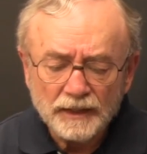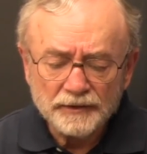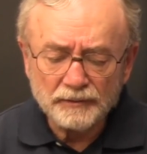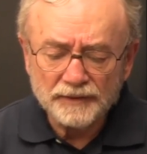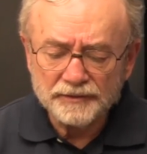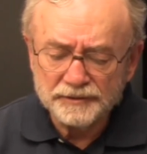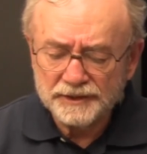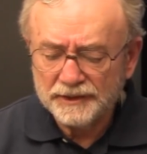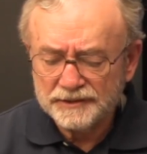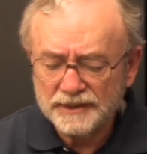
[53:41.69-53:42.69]
The
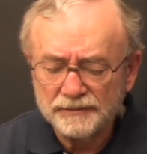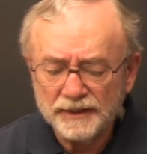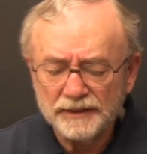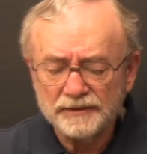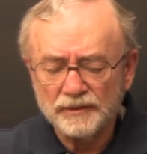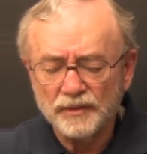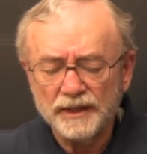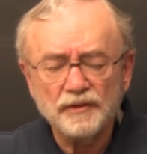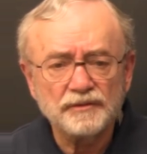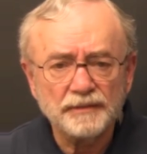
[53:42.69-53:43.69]
refugees then made their
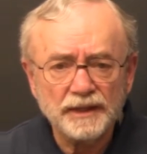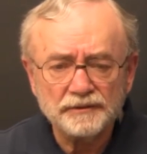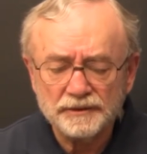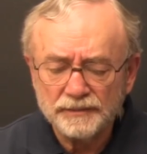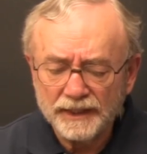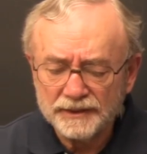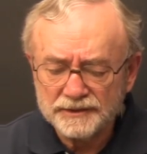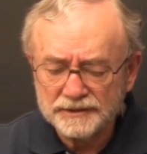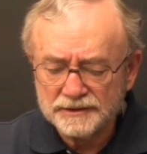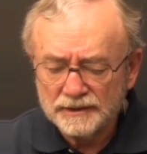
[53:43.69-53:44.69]
way over mountain
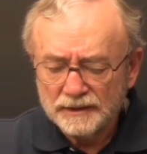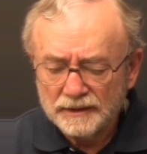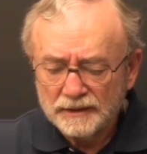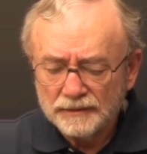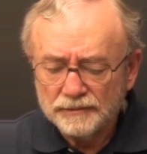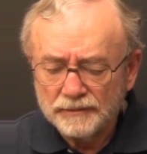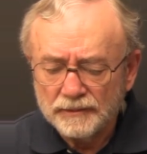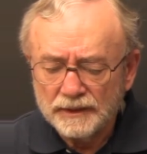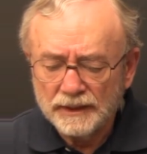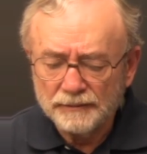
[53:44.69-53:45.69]
passes
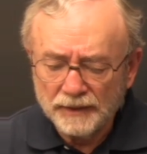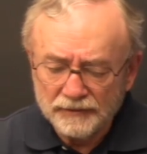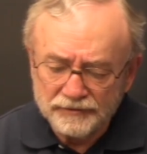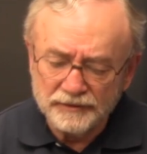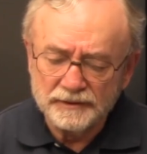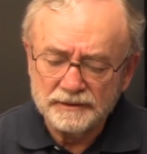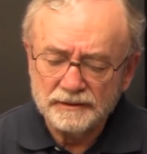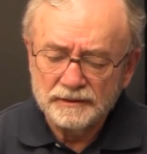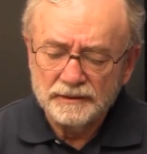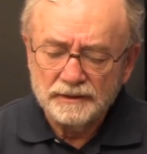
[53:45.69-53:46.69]
by foot
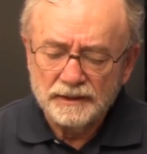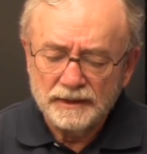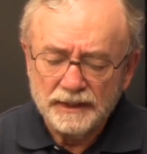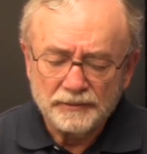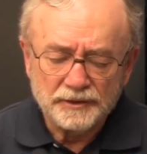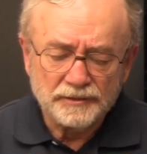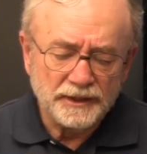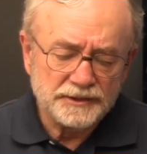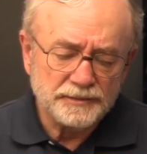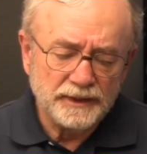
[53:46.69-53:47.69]
and were
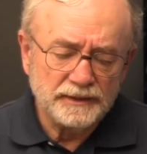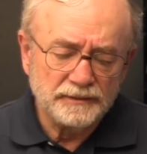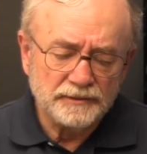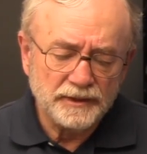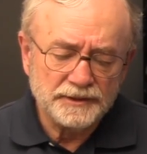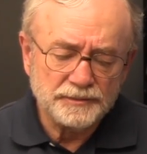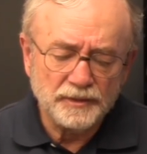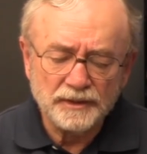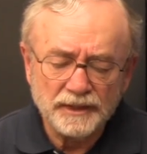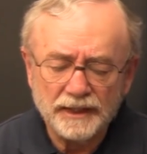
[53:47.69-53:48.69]

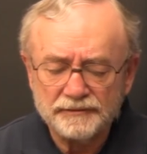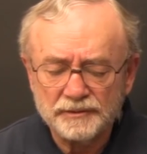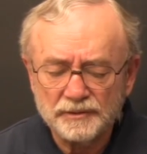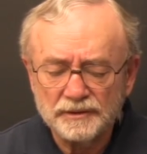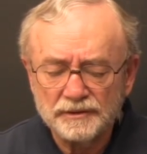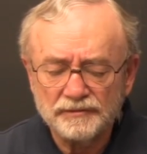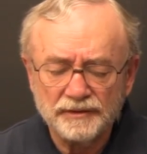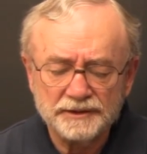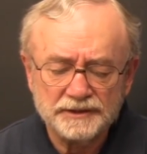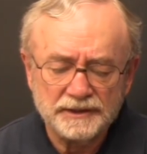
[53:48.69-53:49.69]
transported afterward to
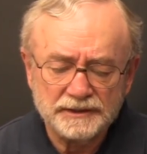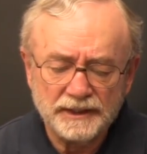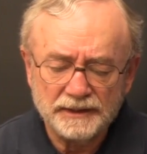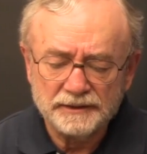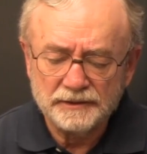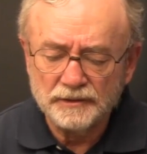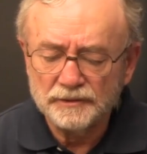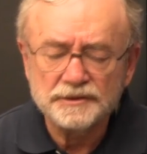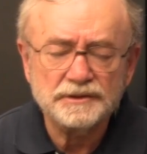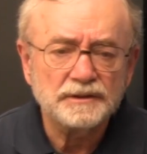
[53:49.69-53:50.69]
French and Italian
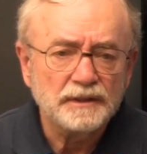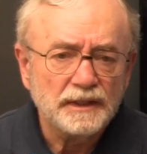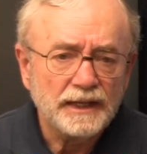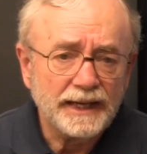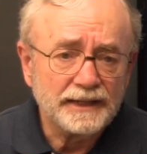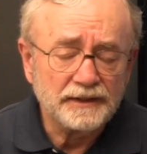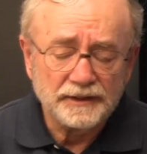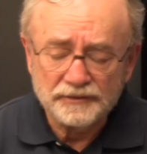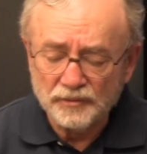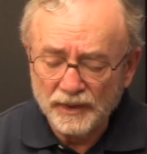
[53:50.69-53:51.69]
coasts and
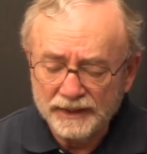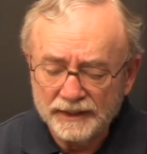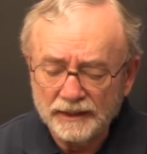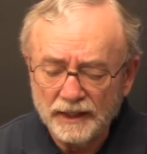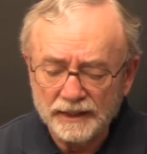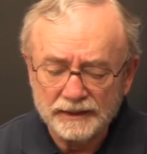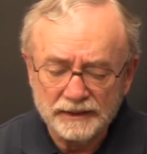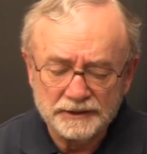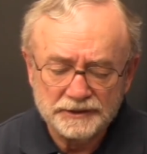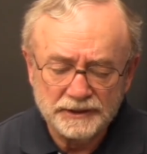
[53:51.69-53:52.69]
these waiting
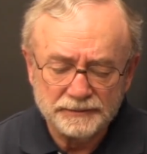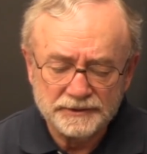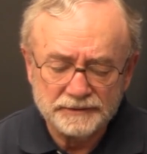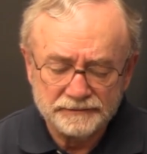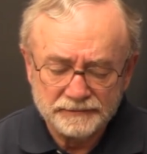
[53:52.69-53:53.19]
Haganah ships.